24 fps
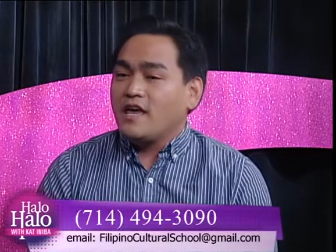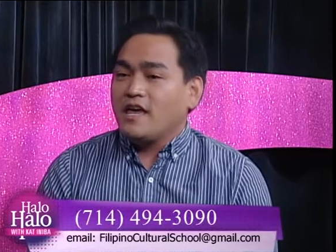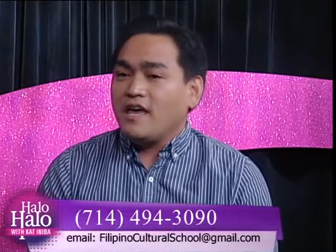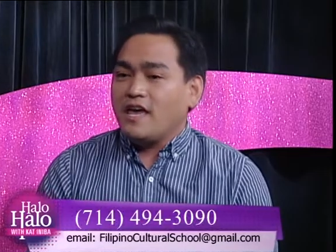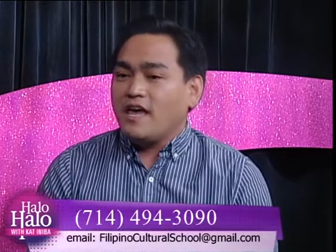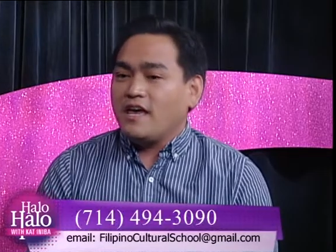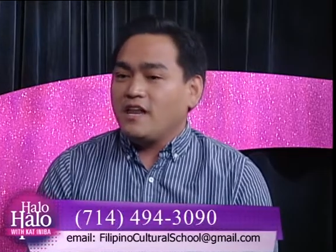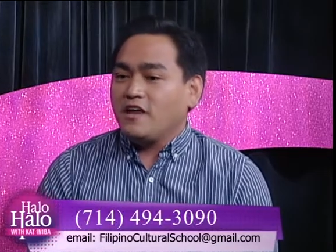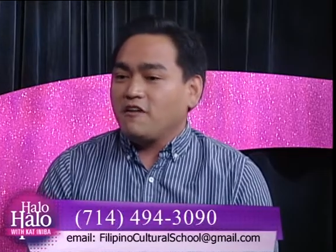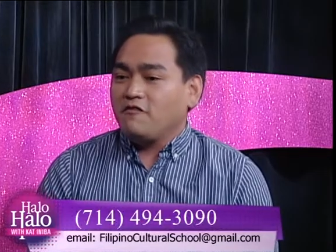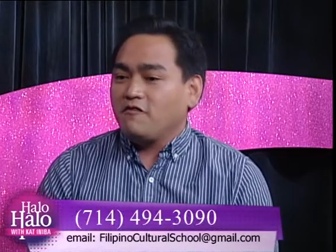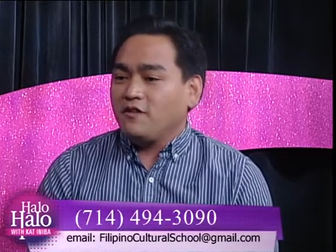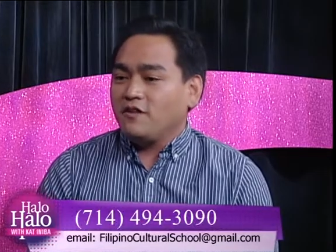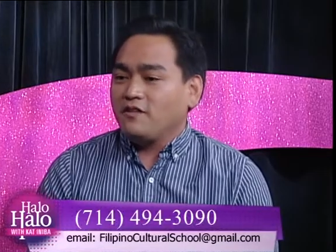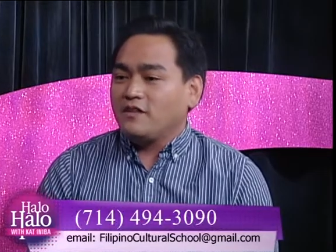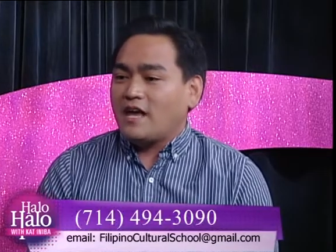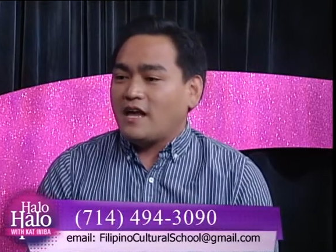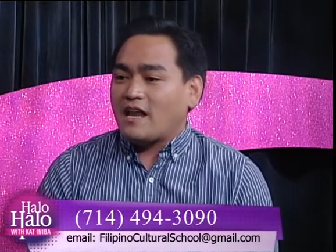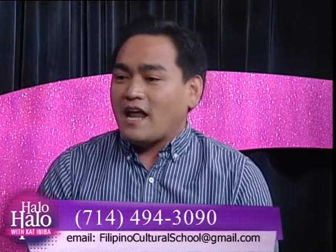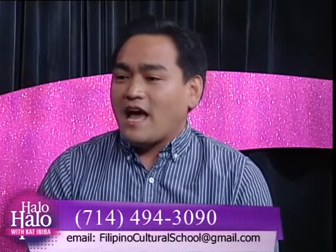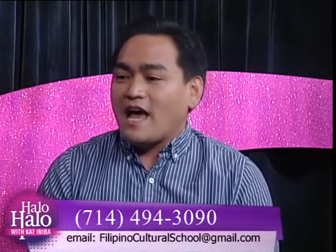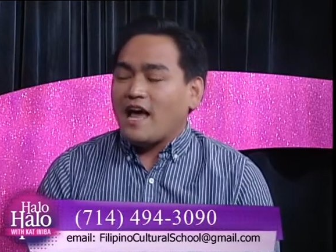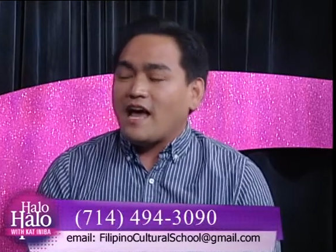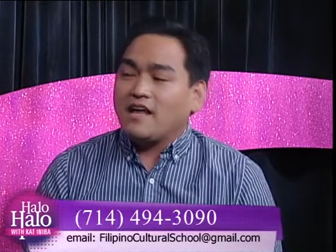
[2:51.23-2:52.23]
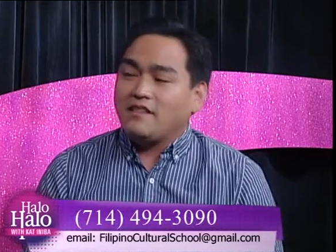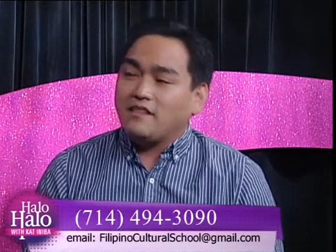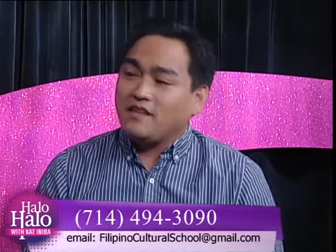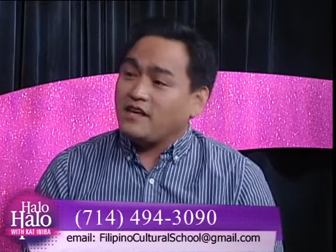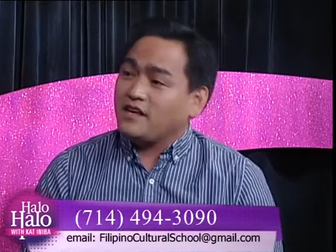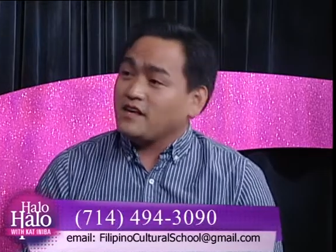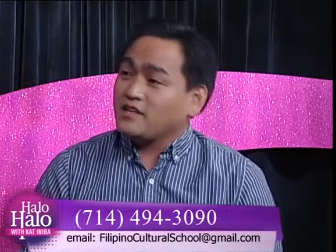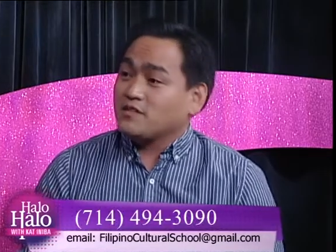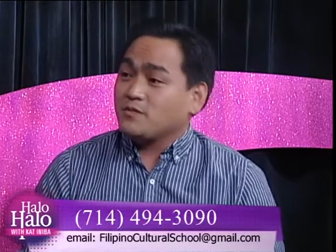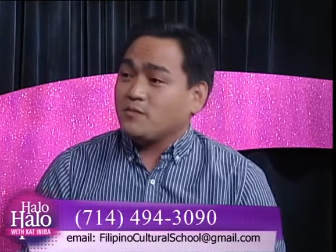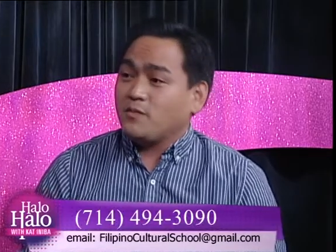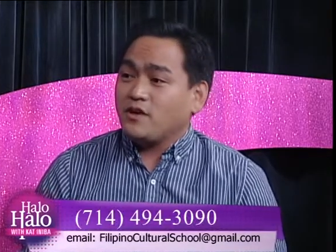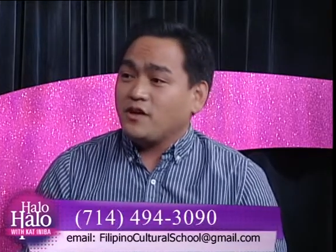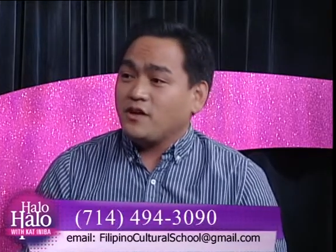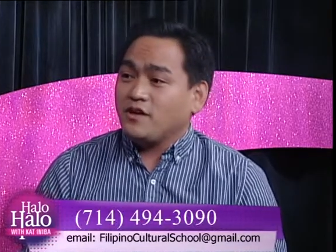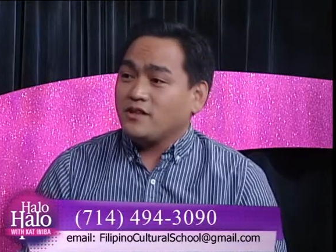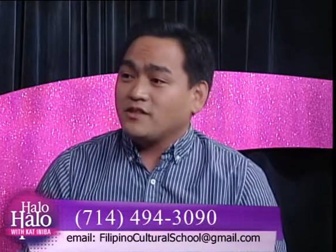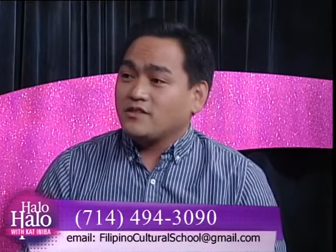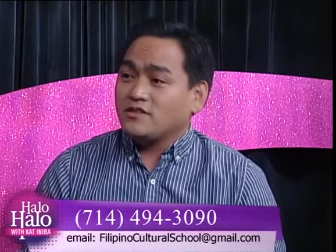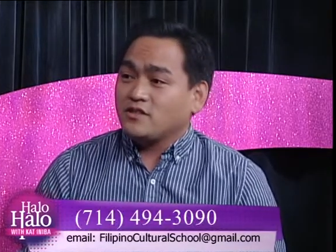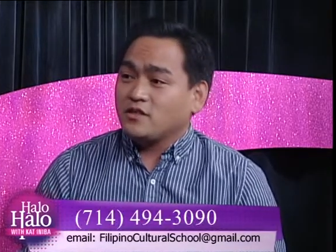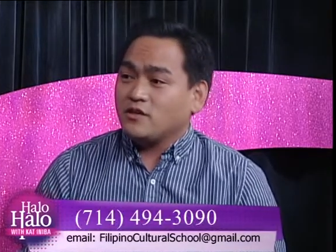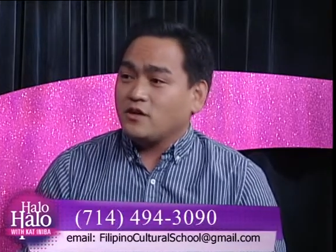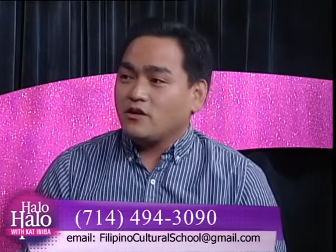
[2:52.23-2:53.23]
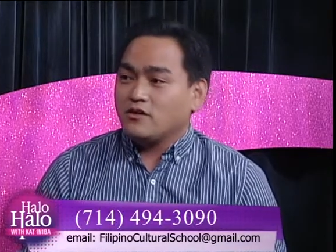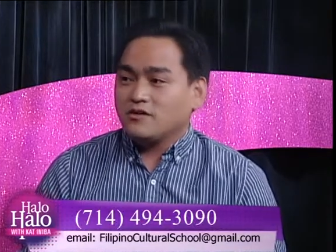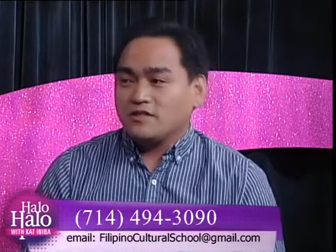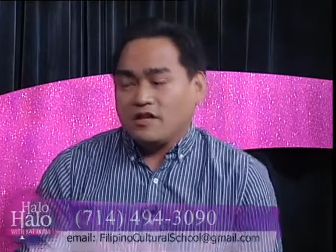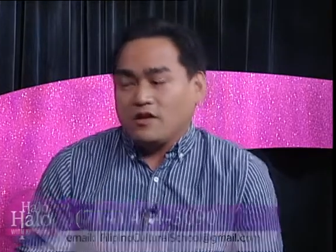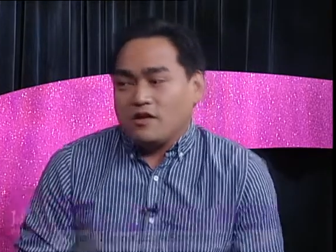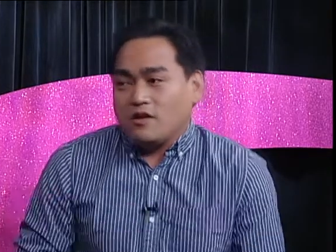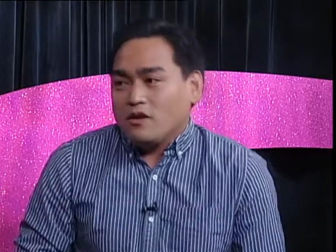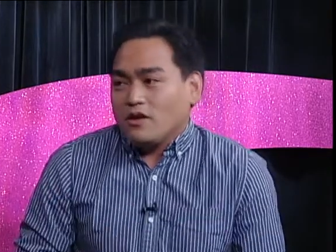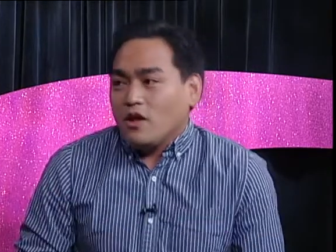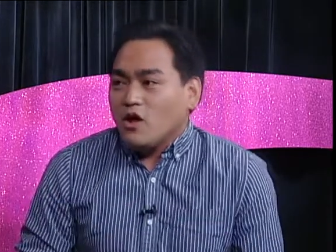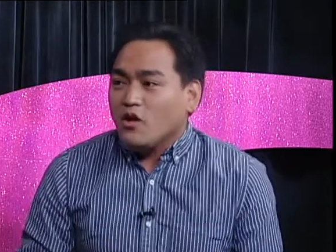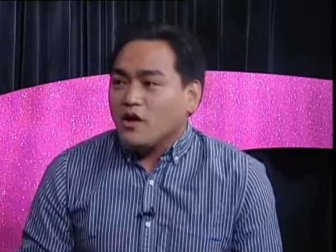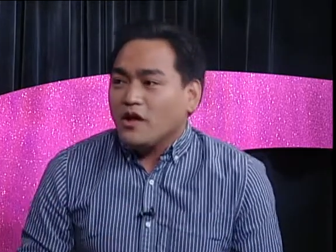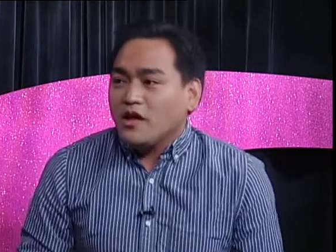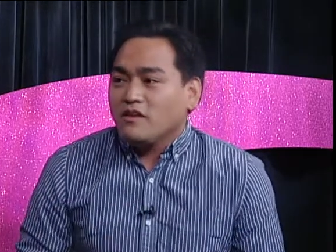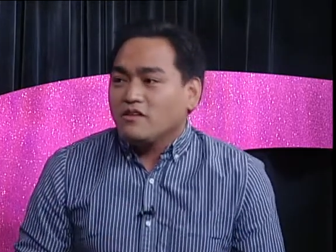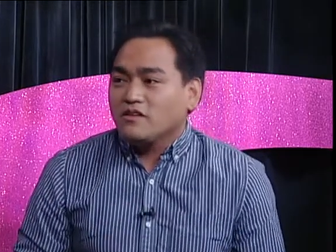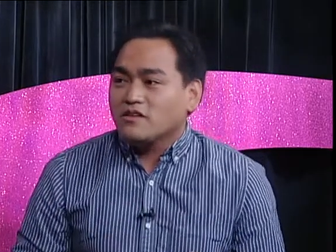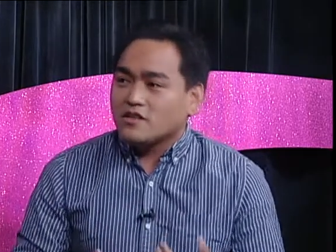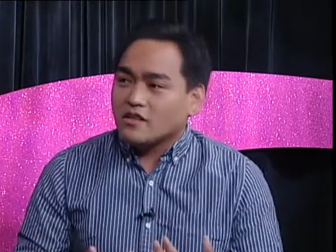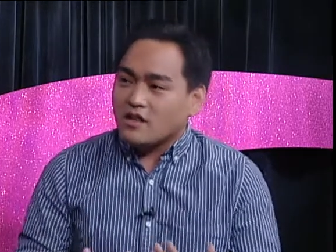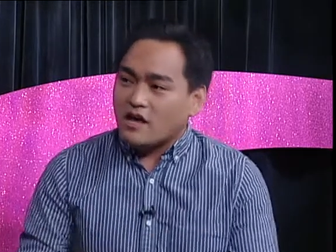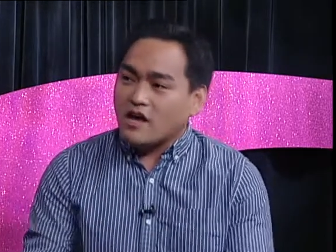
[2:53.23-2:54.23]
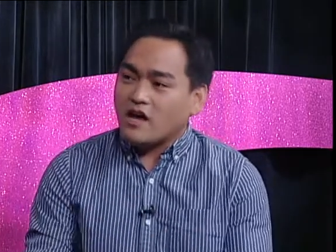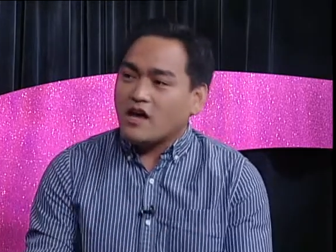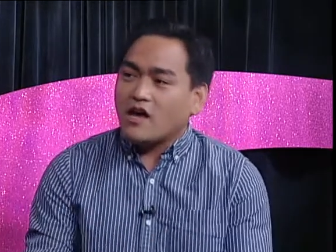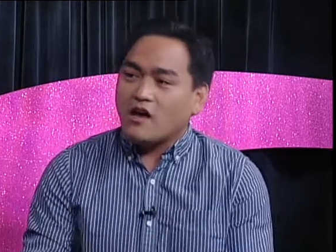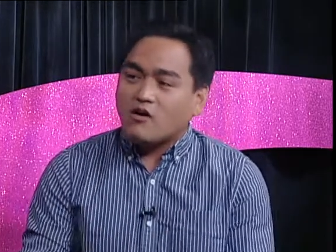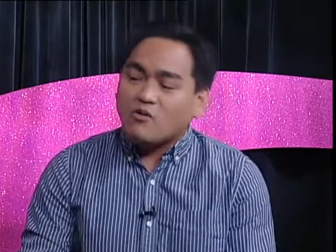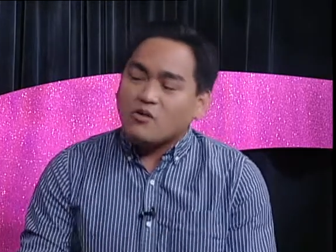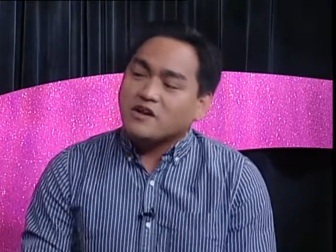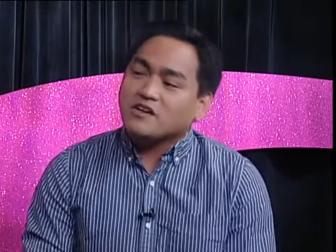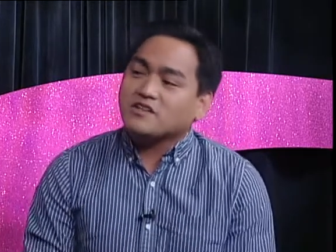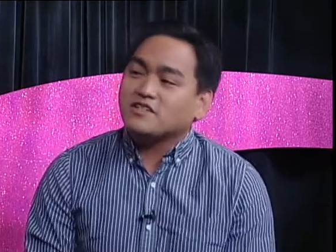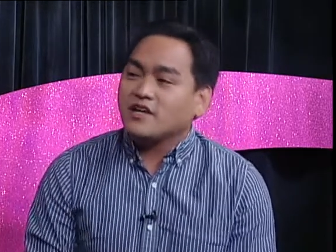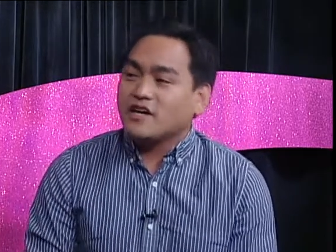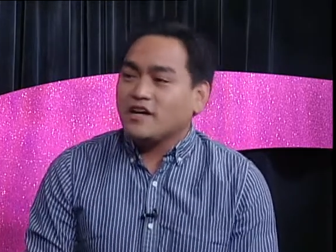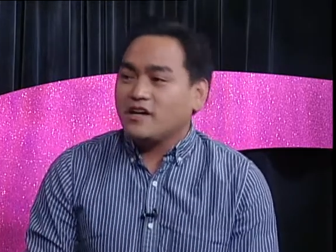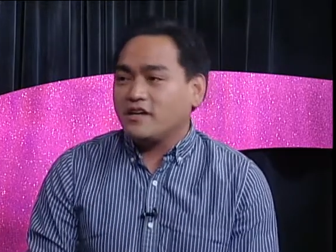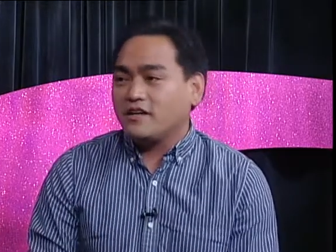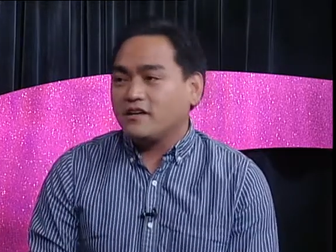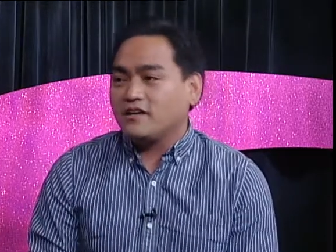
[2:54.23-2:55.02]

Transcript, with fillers: and I feel that I had that experience, so I was like, oh wait, uh, I want to share it.